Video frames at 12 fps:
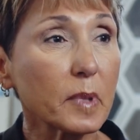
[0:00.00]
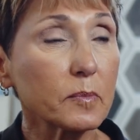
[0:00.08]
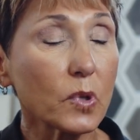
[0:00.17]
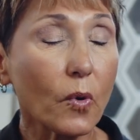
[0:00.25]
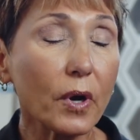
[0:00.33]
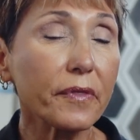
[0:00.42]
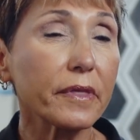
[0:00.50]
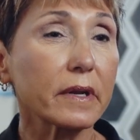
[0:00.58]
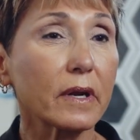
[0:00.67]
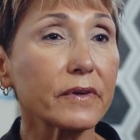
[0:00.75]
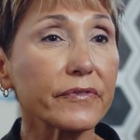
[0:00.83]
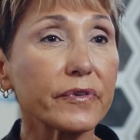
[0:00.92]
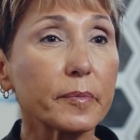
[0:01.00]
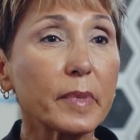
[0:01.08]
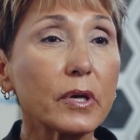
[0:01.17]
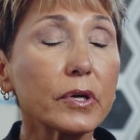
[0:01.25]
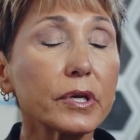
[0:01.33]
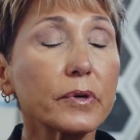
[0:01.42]
up north that aren't
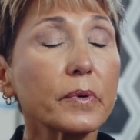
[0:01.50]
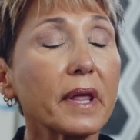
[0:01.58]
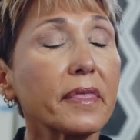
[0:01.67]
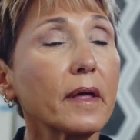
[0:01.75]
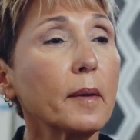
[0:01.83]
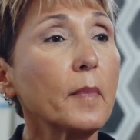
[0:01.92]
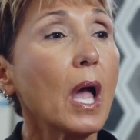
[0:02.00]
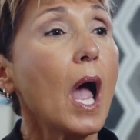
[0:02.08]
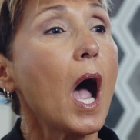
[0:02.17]
familiar with them.